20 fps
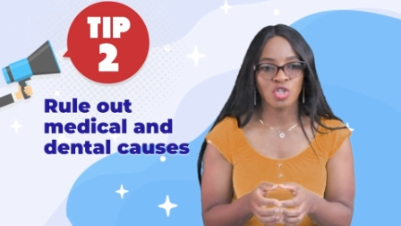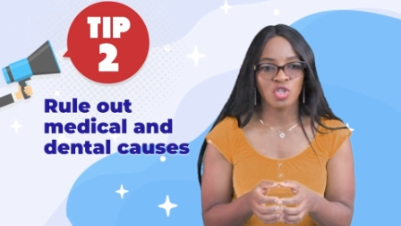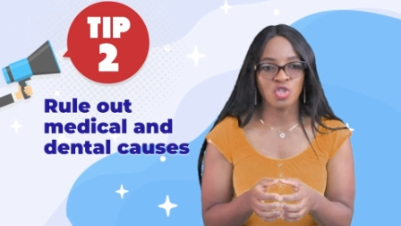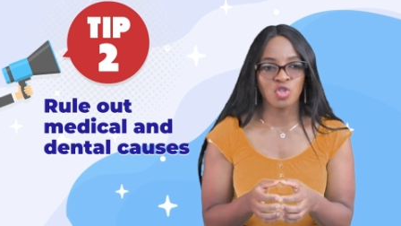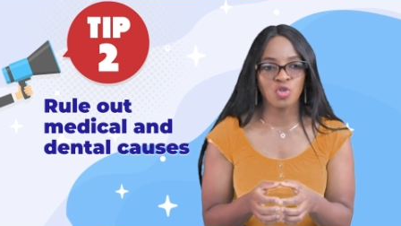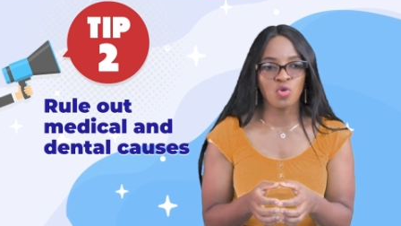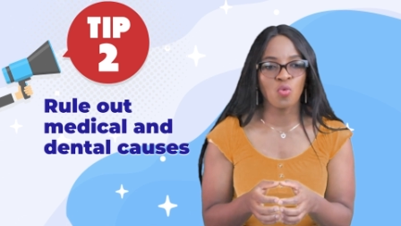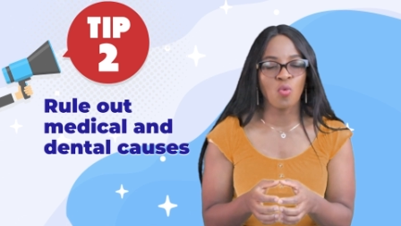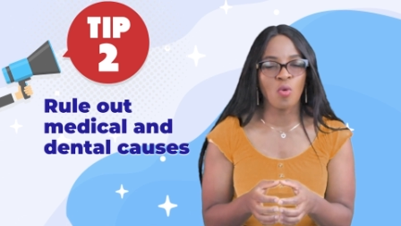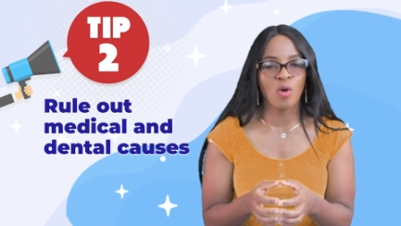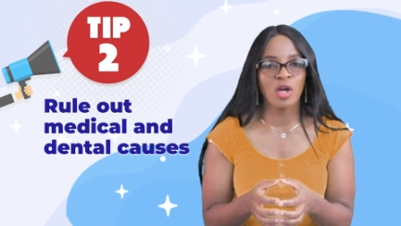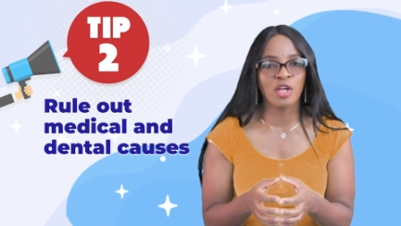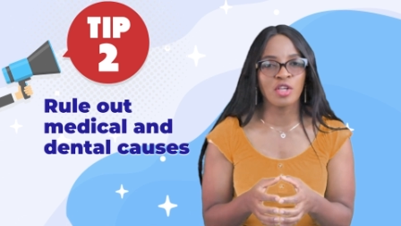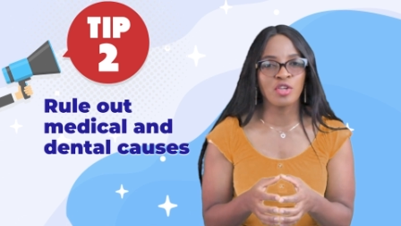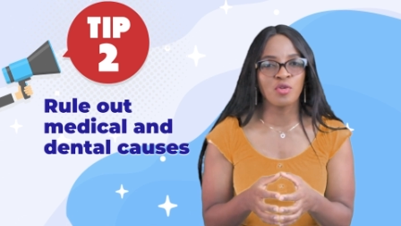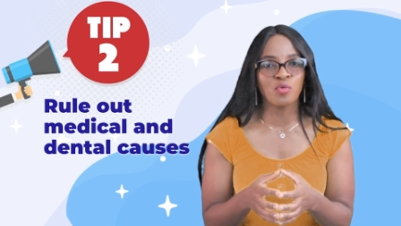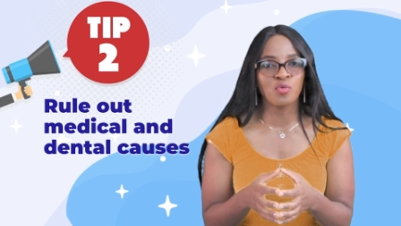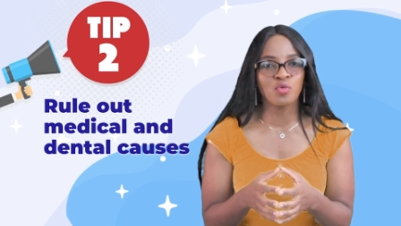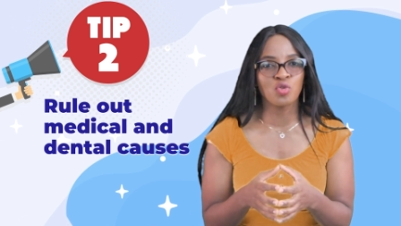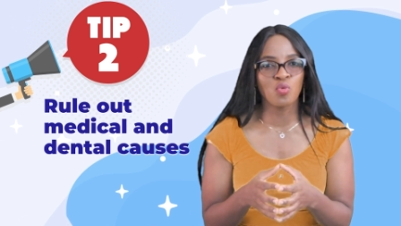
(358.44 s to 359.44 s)
you want
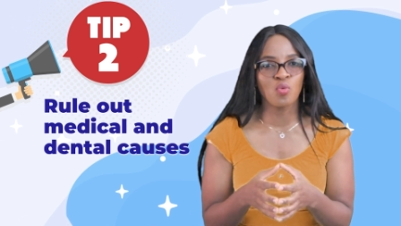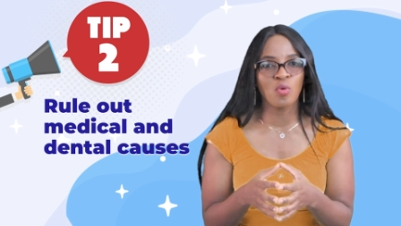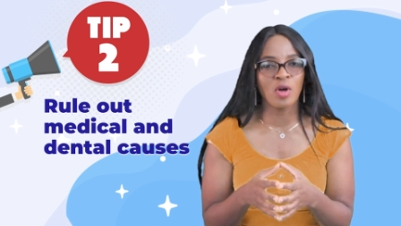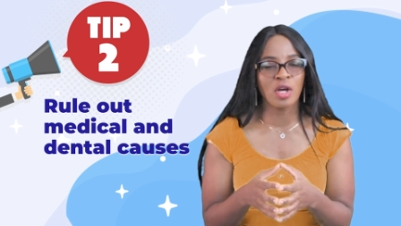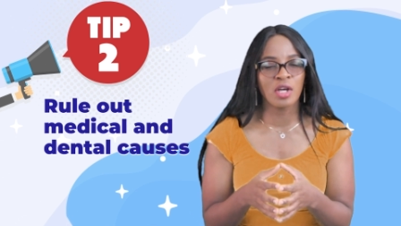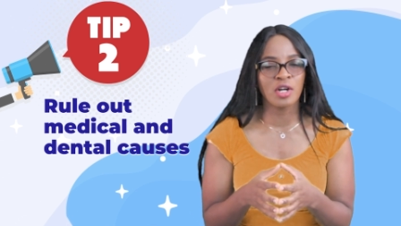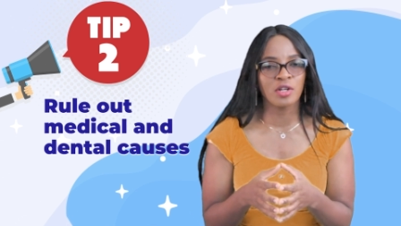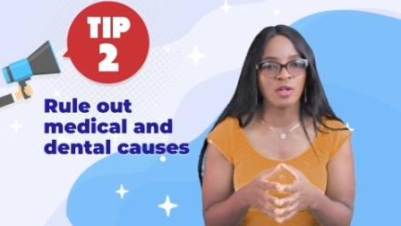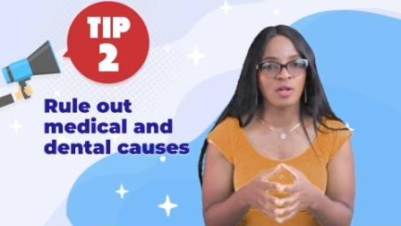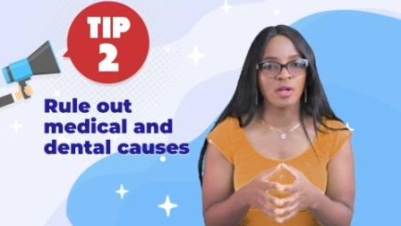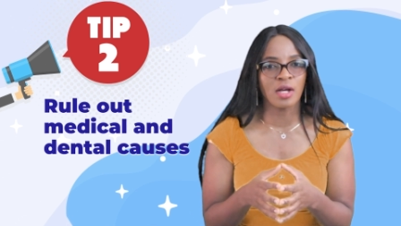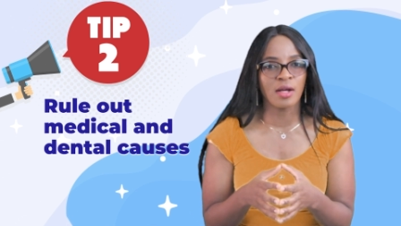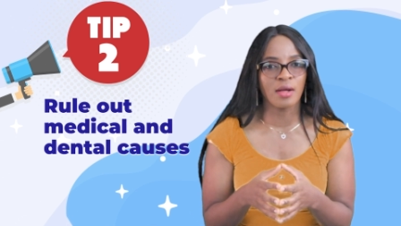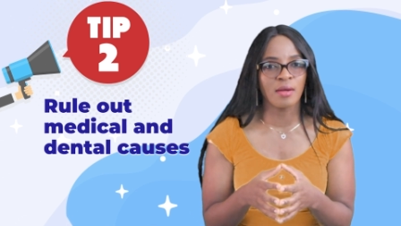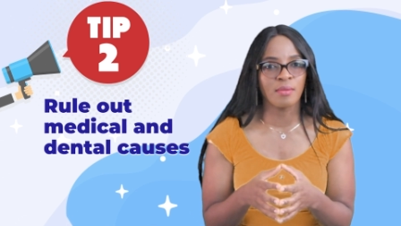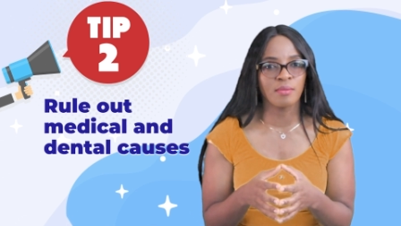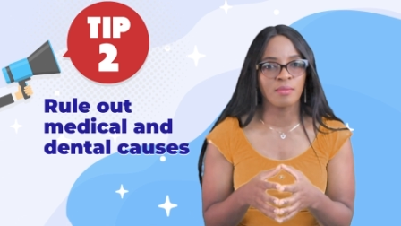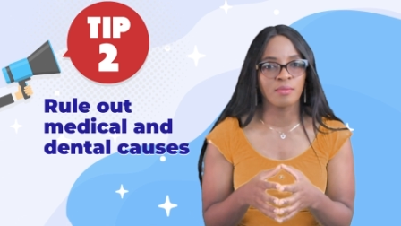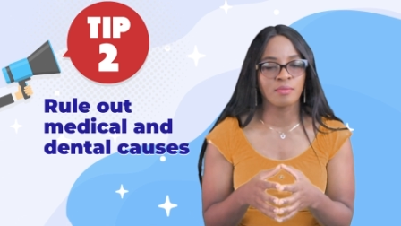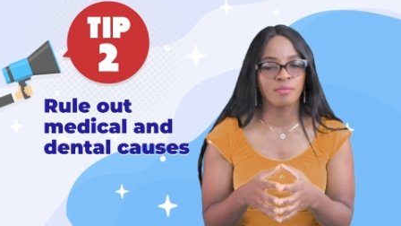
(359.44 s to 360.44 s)

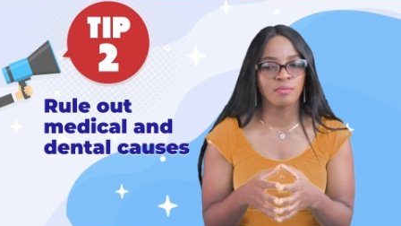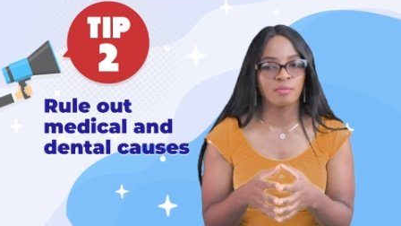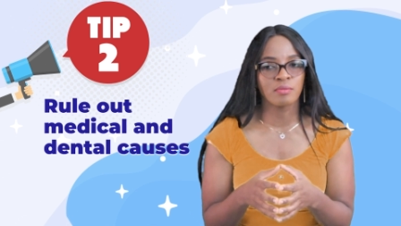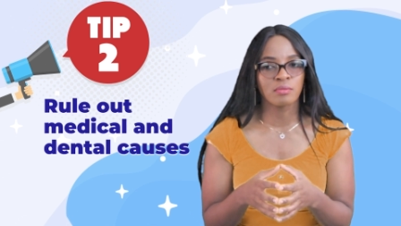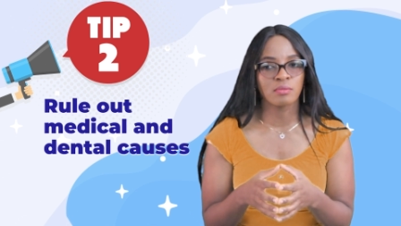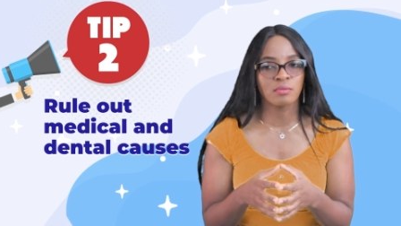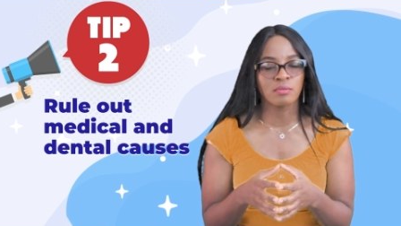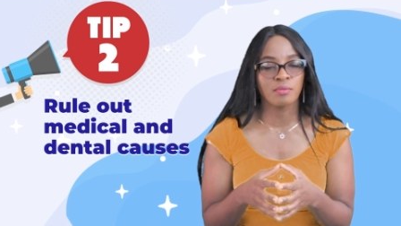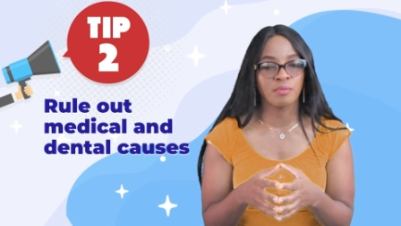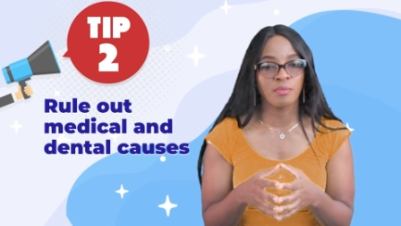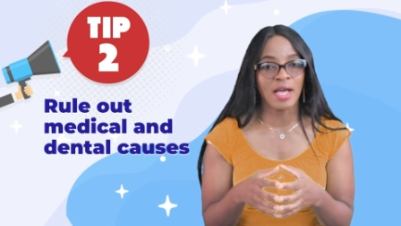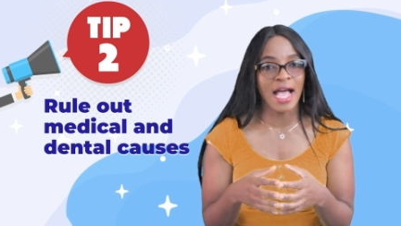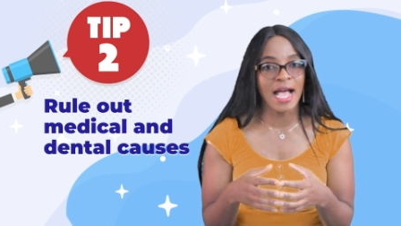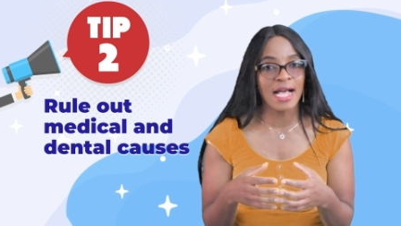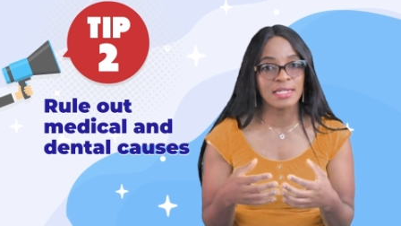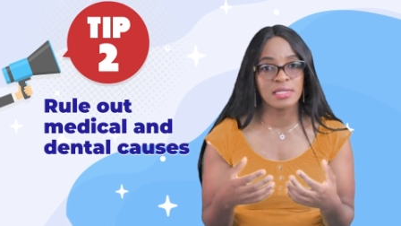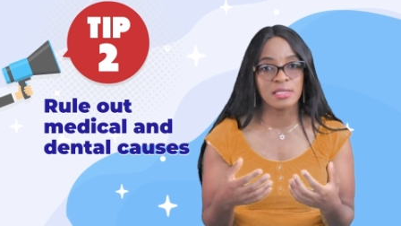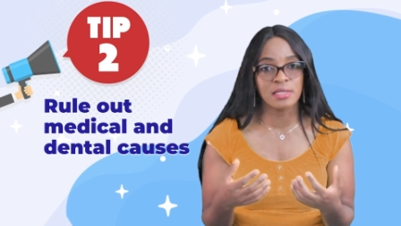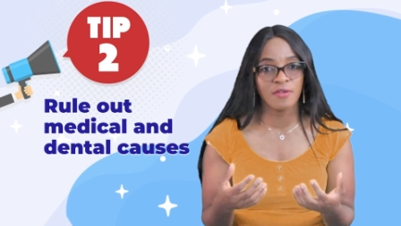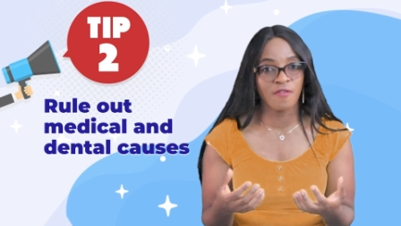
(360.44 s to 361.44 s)
to
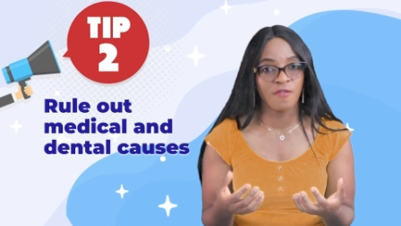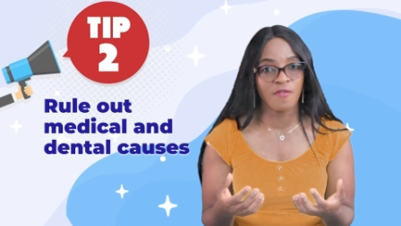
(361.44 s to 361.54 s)
ask the